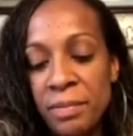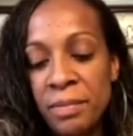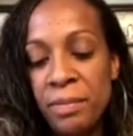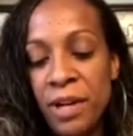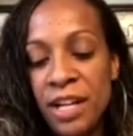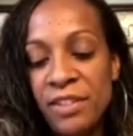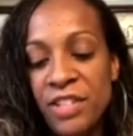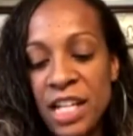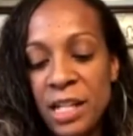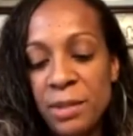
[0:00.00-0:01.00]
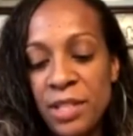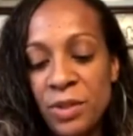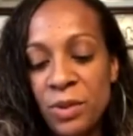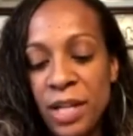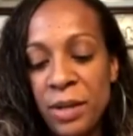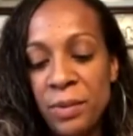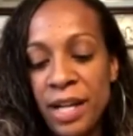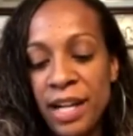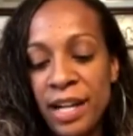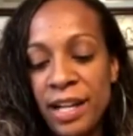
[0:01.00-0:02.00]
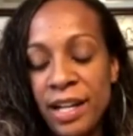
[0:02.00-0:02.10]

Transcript: part of Jacob's story where